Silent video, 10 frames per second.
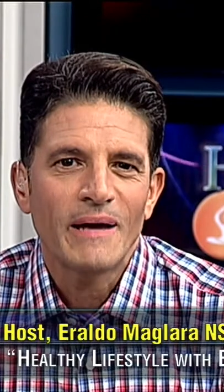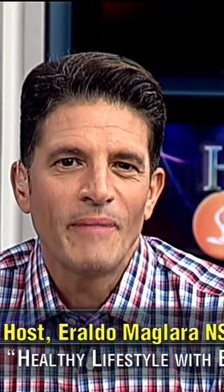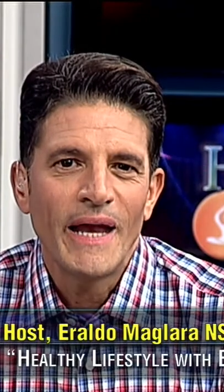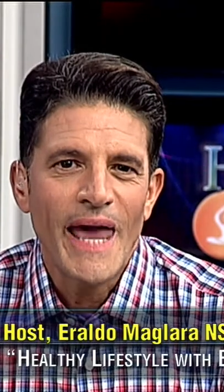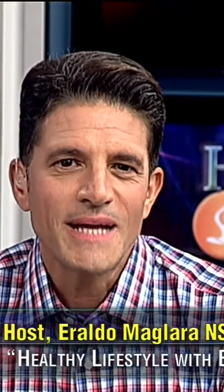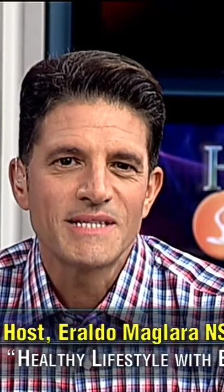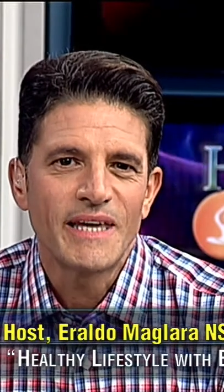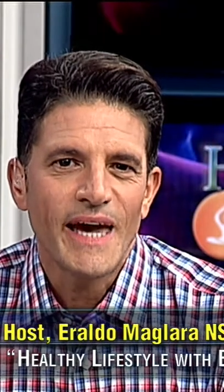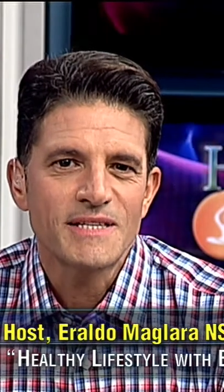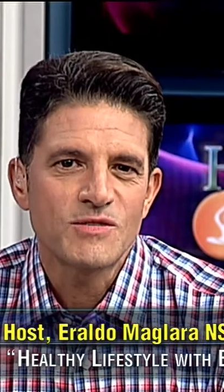My next
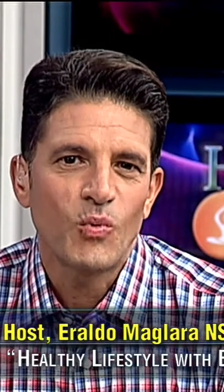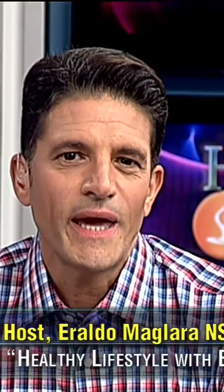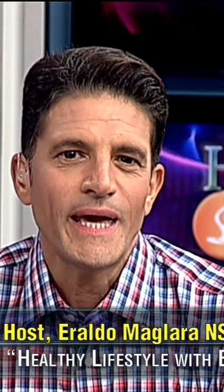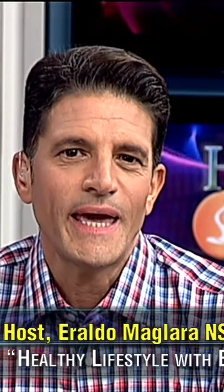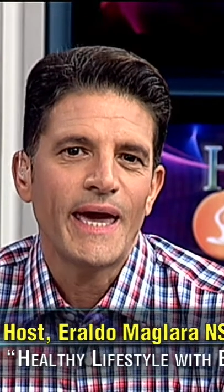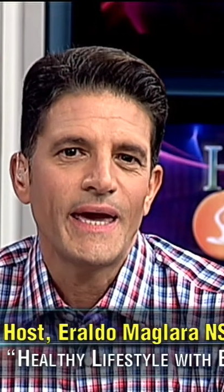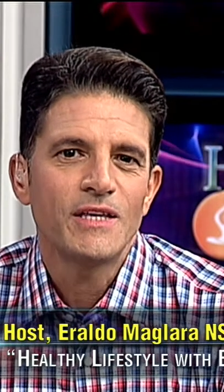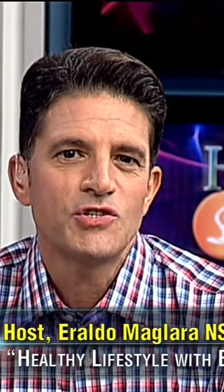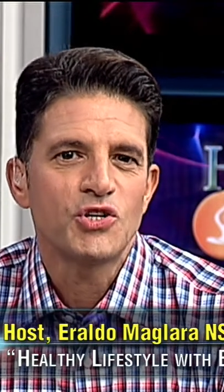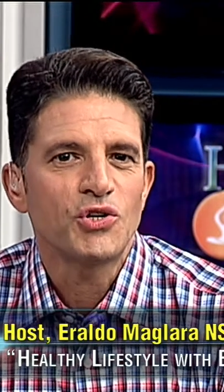guest's weight
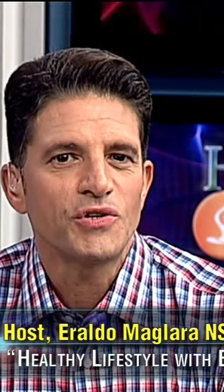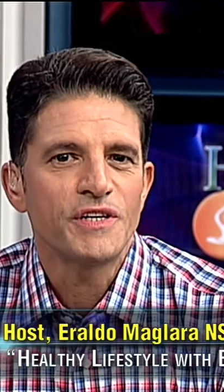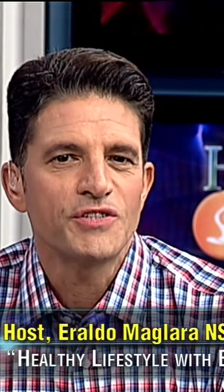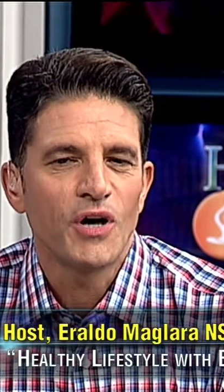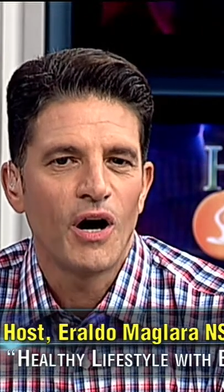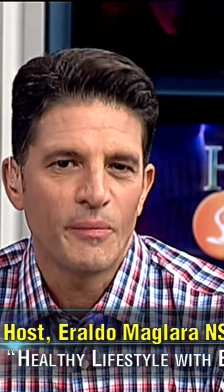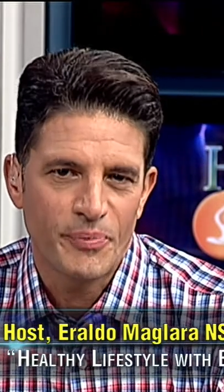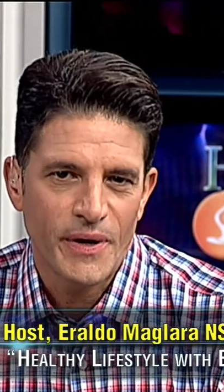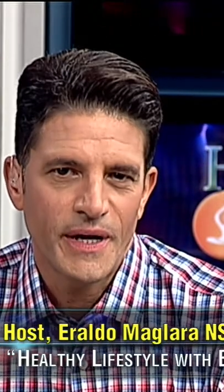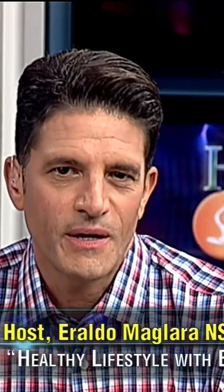gain turned into
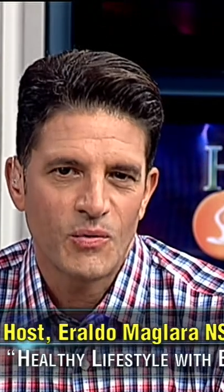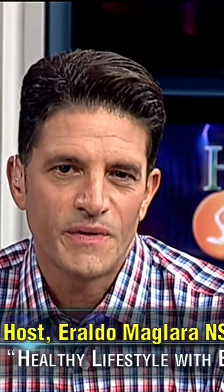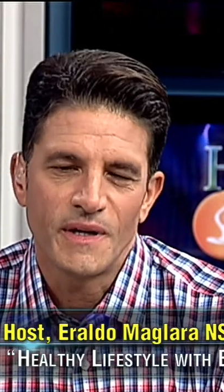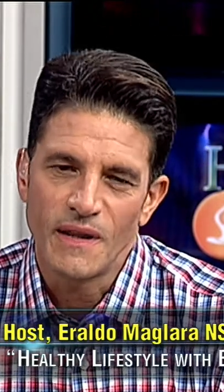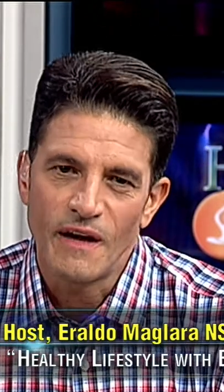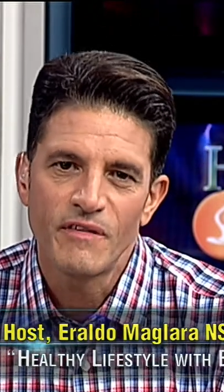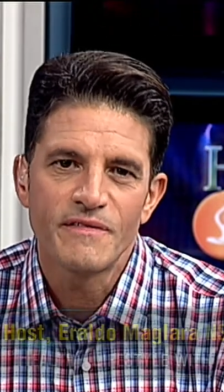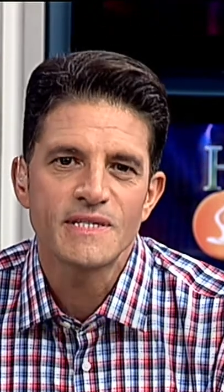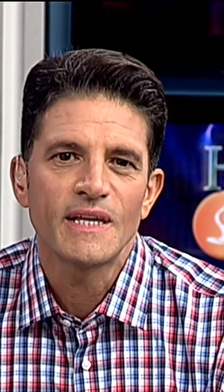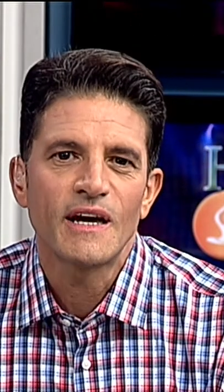heartbreak when the love of
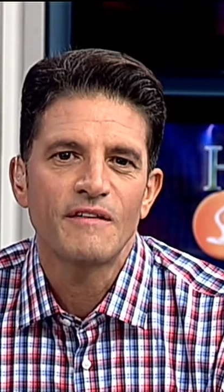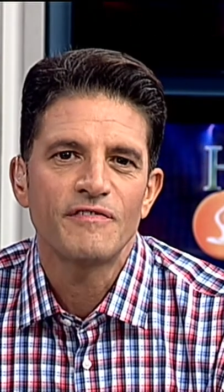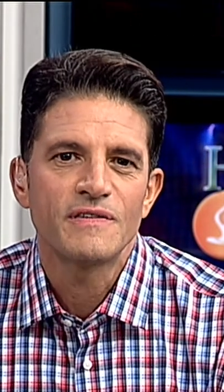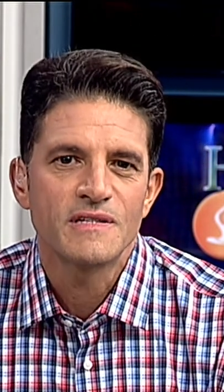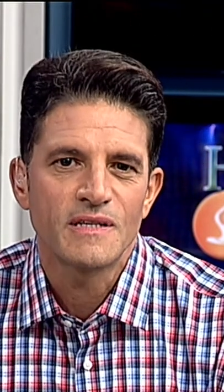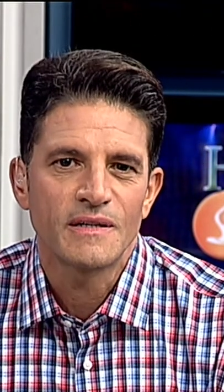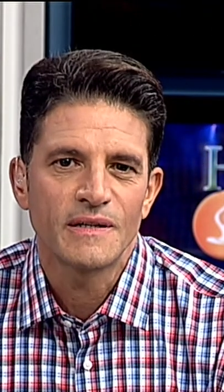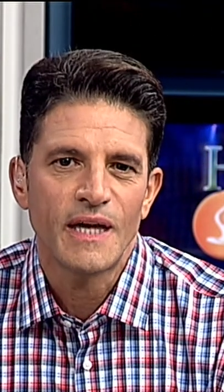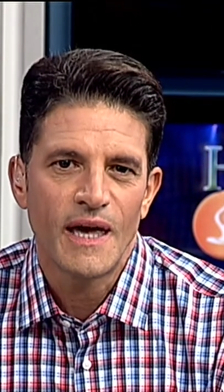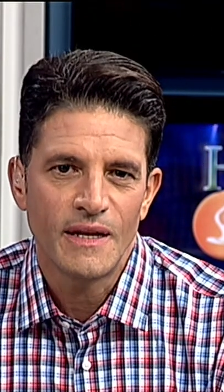his life
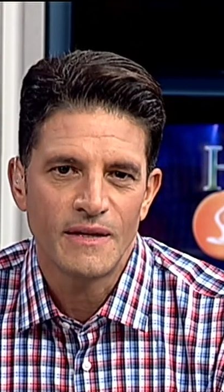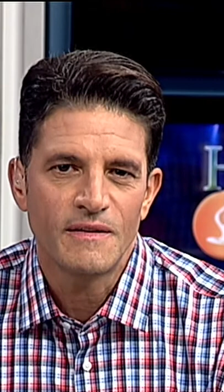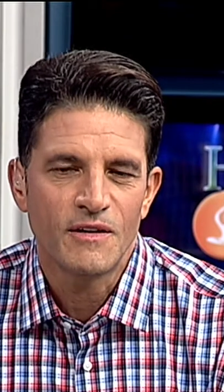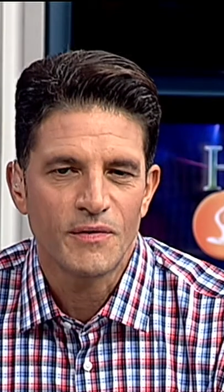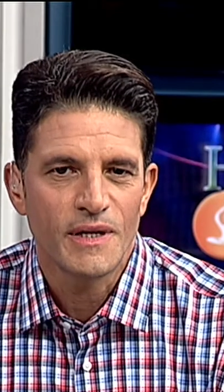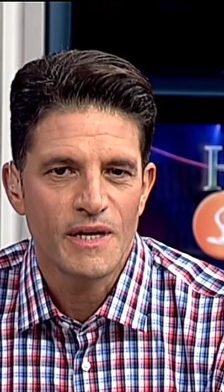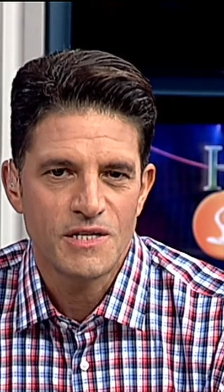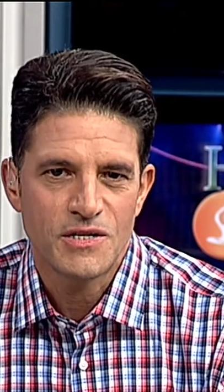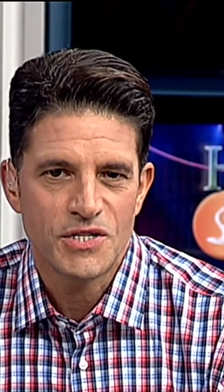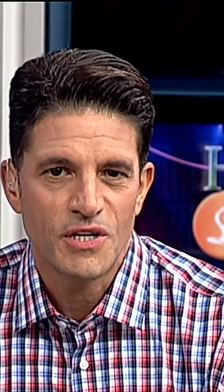suddenly ended their
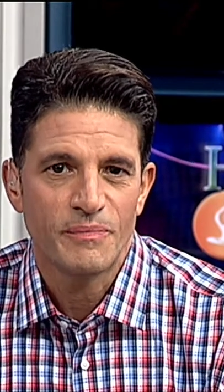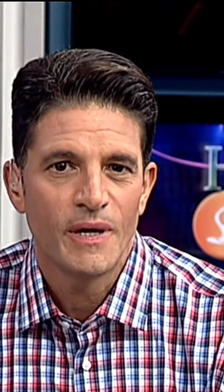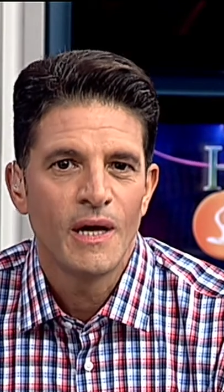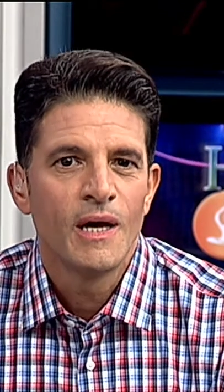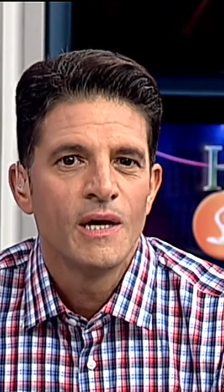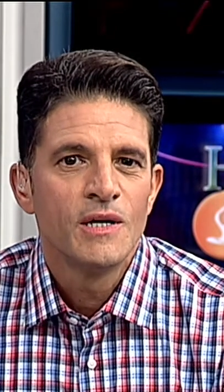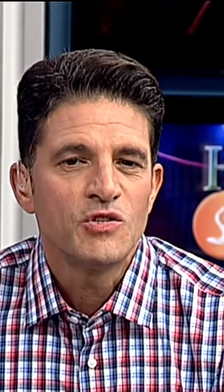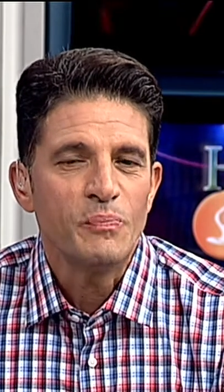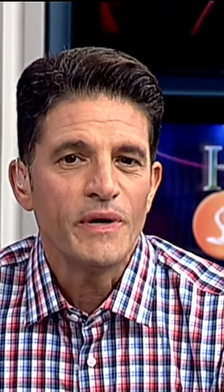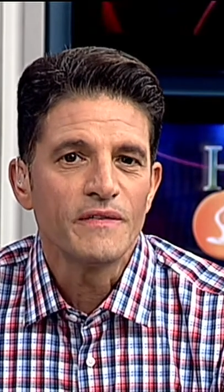relationship.
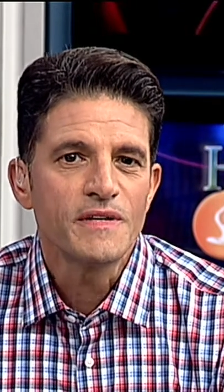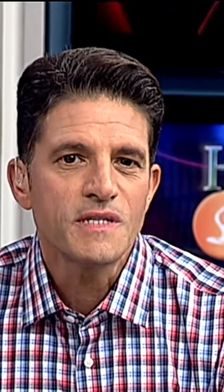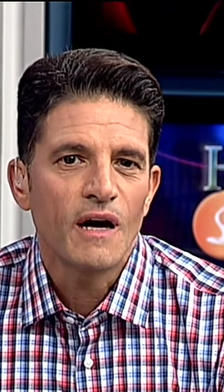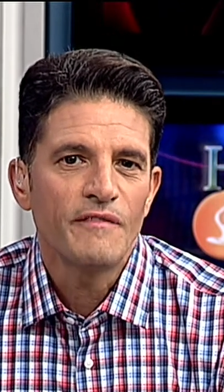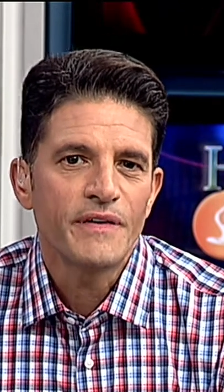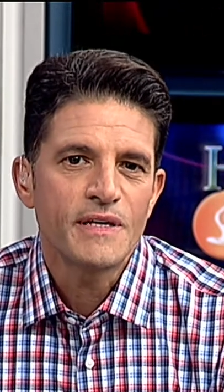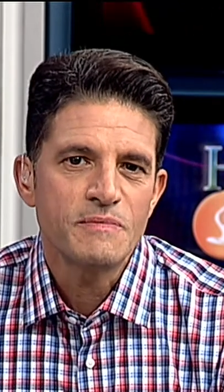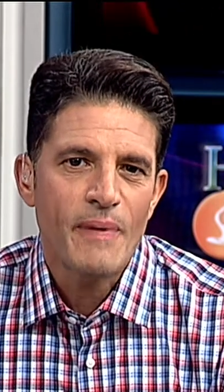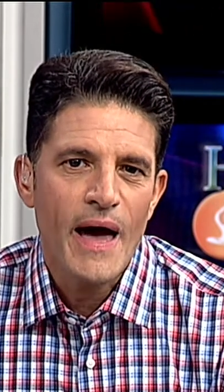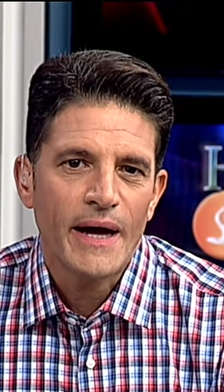To build his confidence
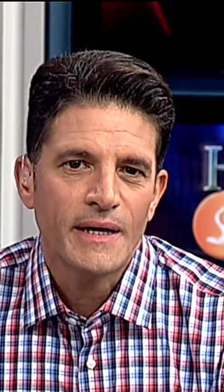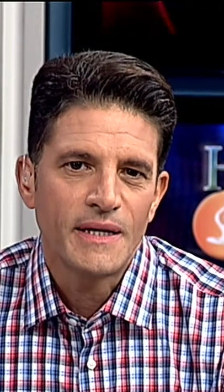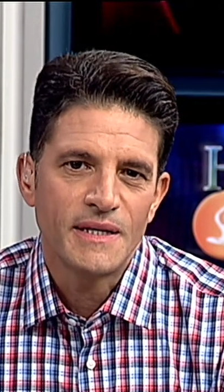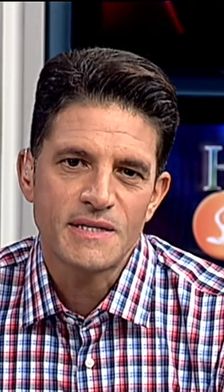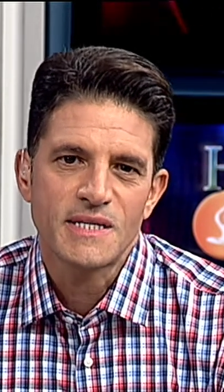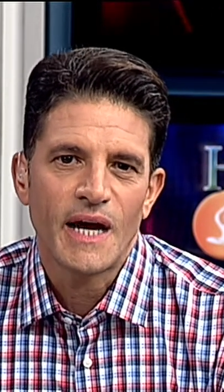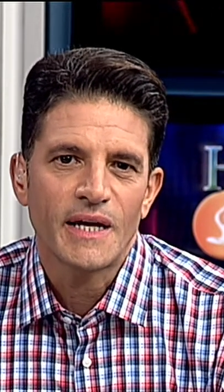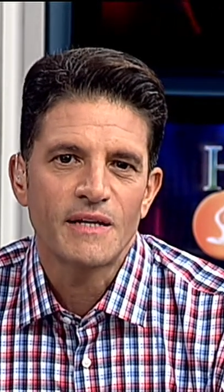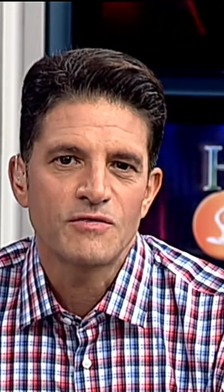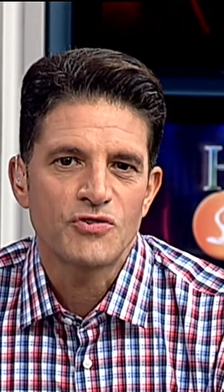back, he
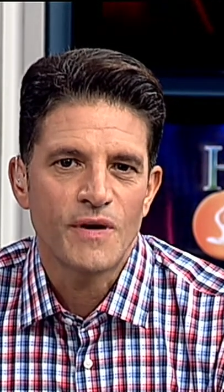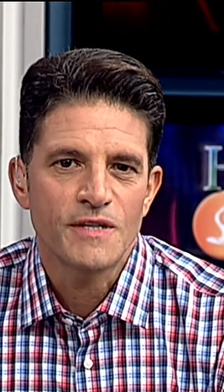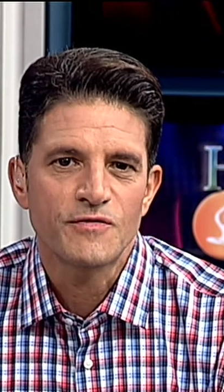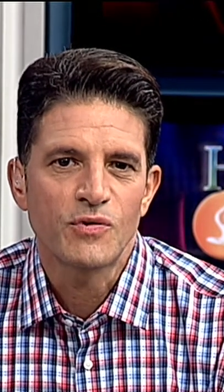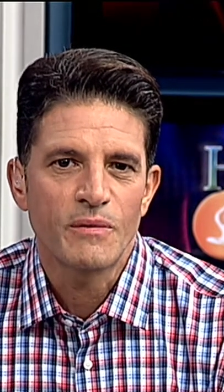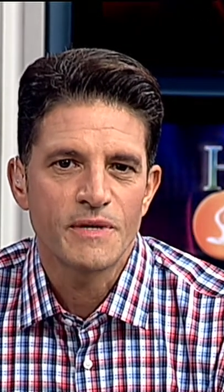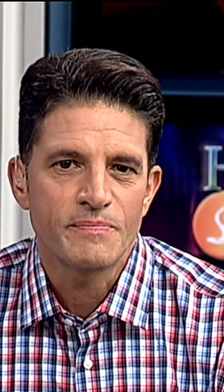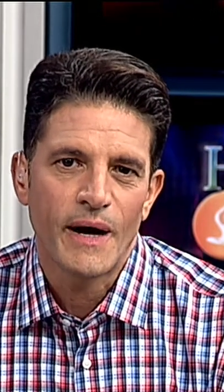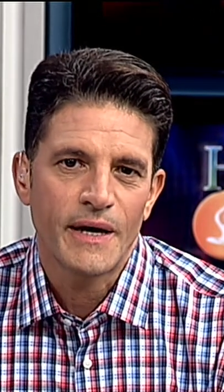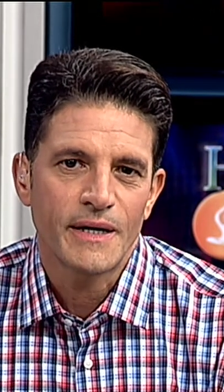decided to transform his body.